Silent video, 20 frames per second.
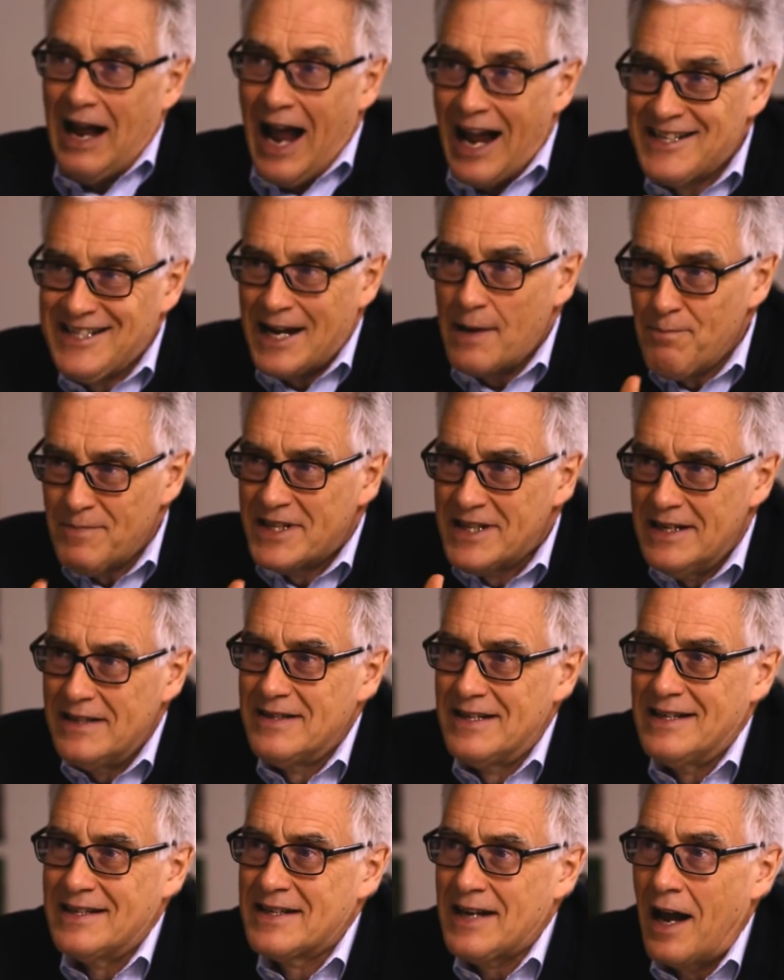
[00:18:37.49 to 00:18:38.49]

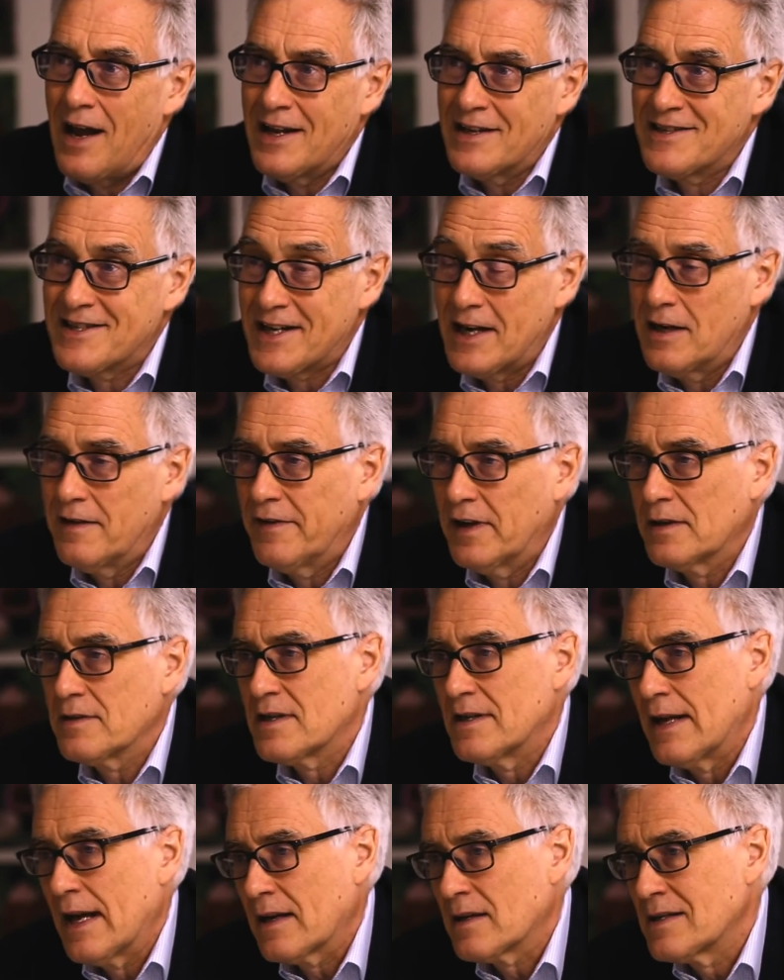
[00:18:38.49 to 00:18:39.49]
attempted desired
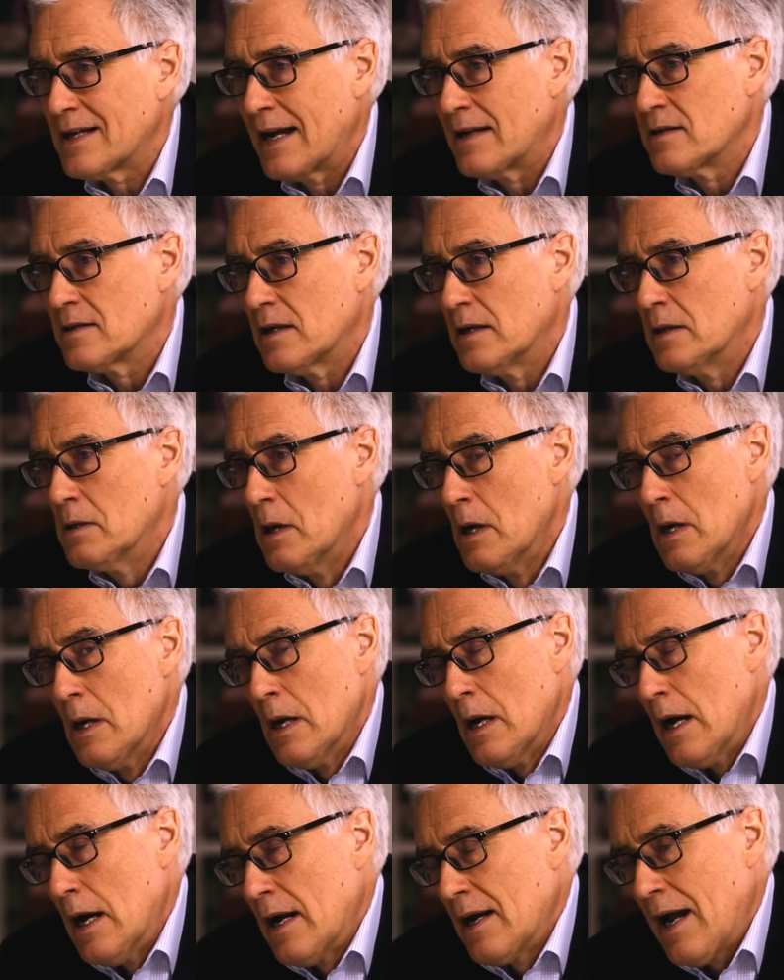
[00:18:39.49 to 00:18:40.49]
savings and ex ante
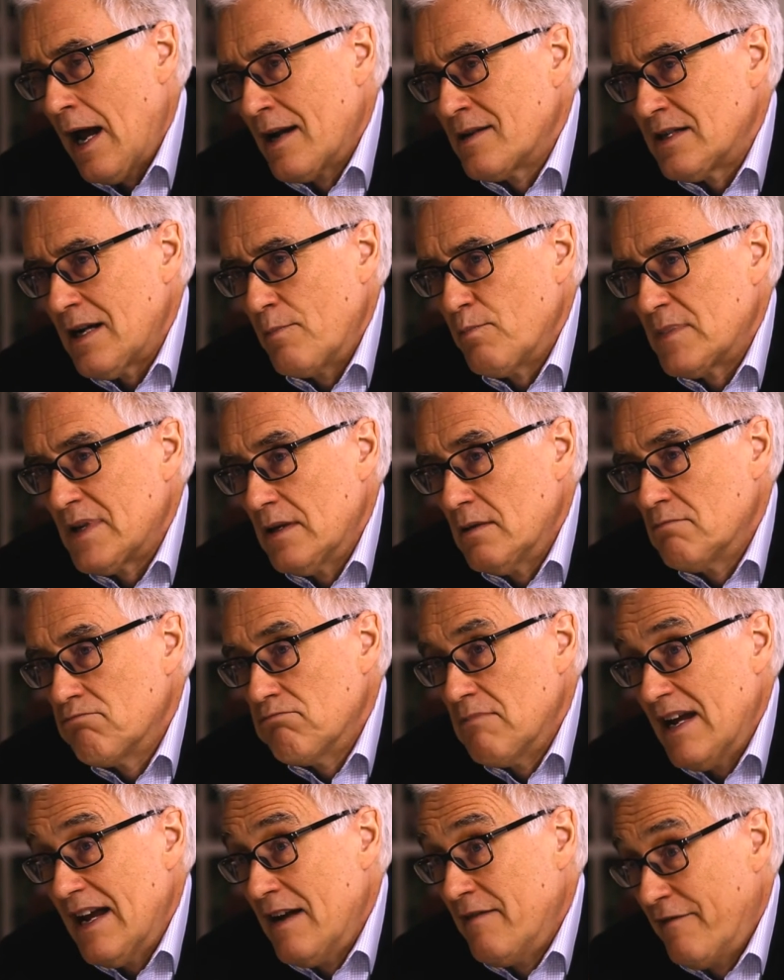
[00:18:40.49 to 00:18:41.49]
uh, attempted
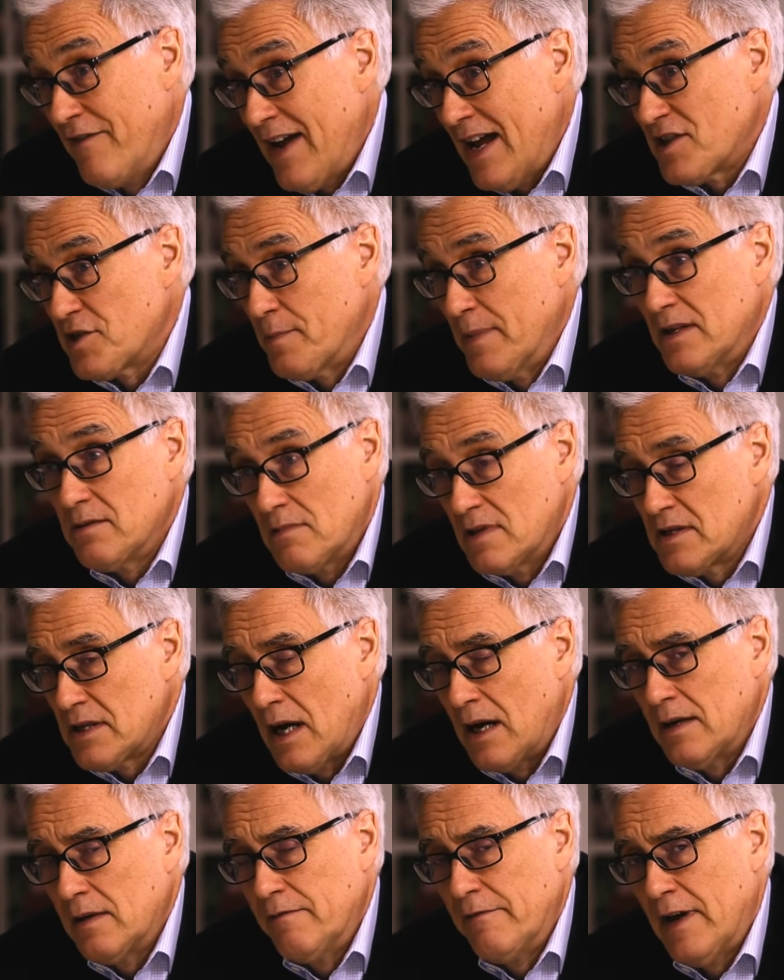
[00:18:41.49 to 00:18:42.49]
investment,
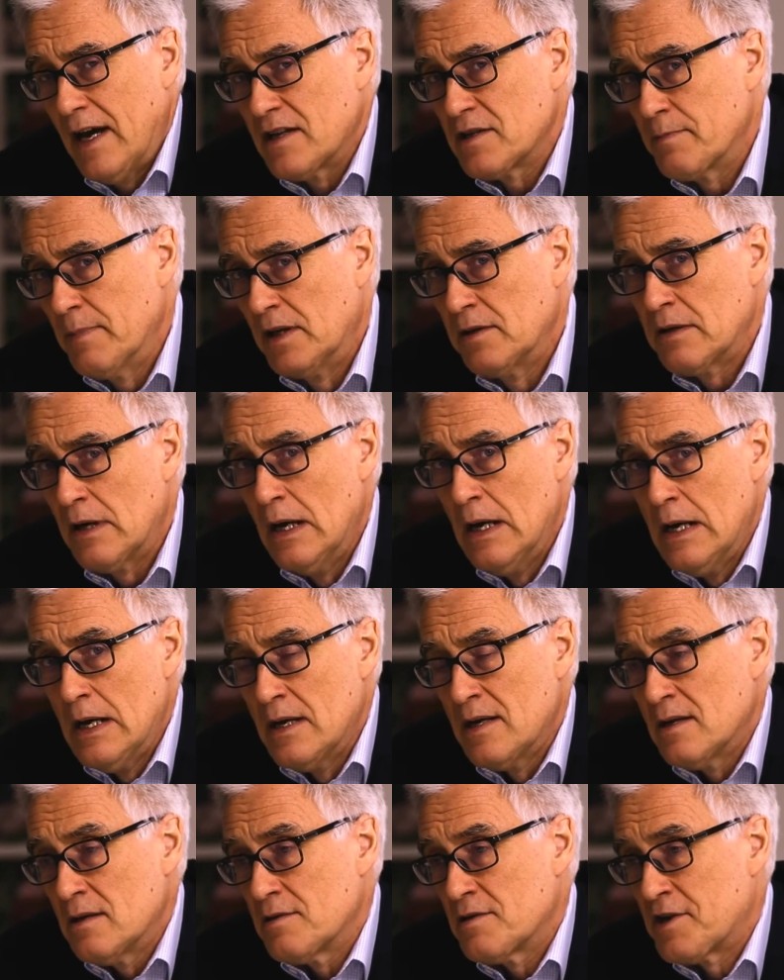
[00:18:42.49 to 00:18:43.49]
desired investment,
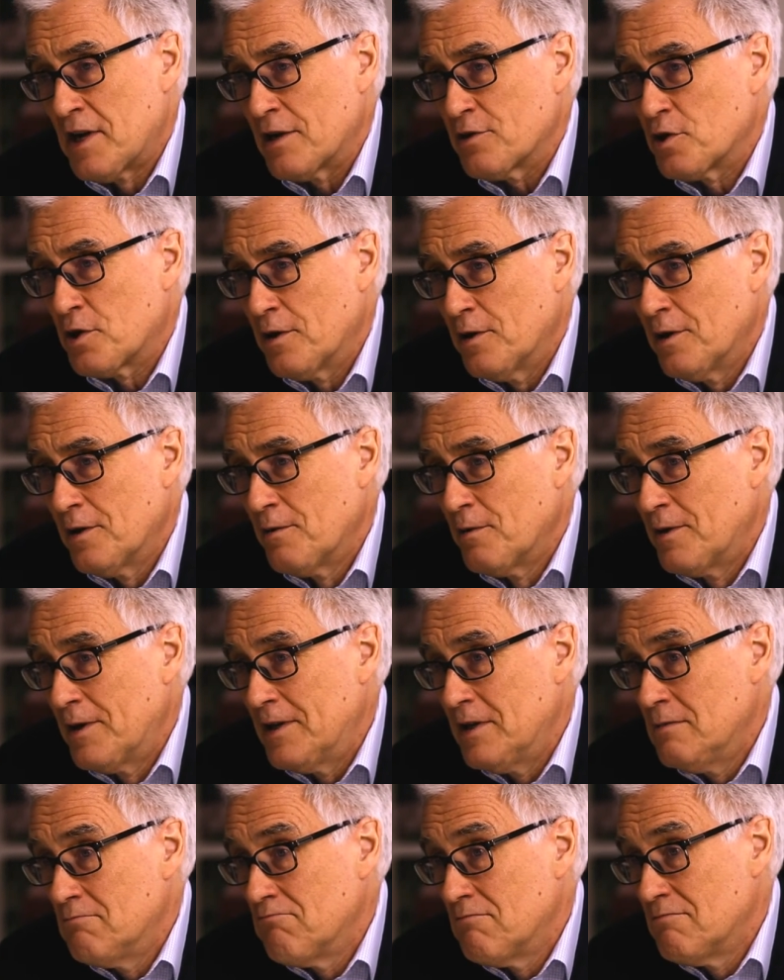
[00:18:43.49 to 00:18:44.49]
such that
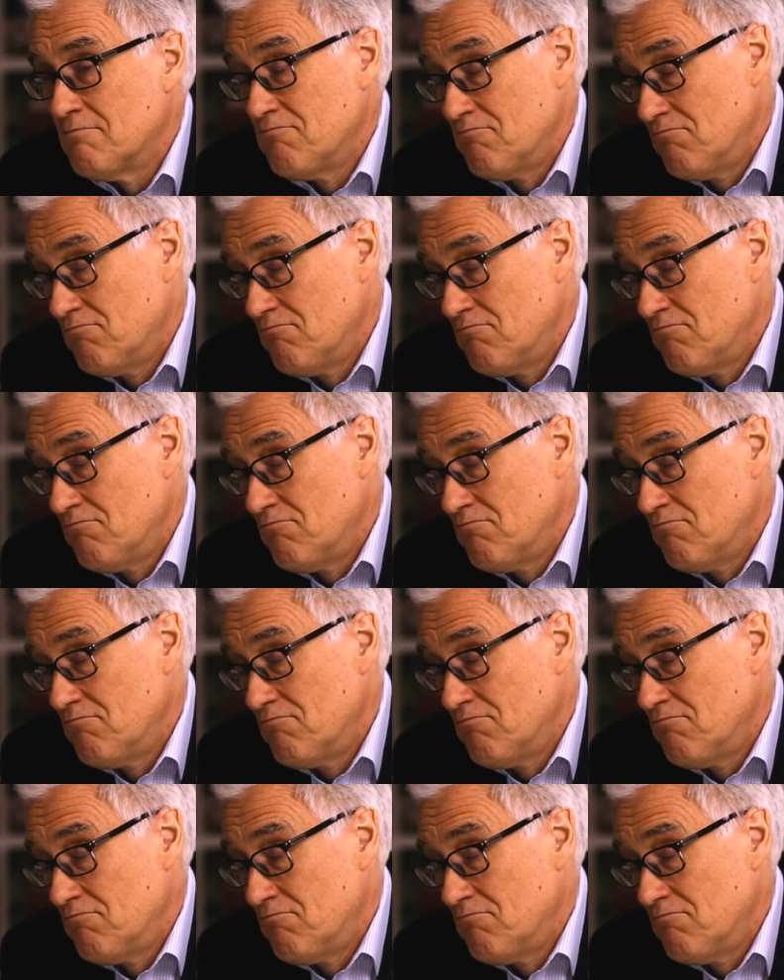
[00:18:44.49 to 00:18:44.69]
the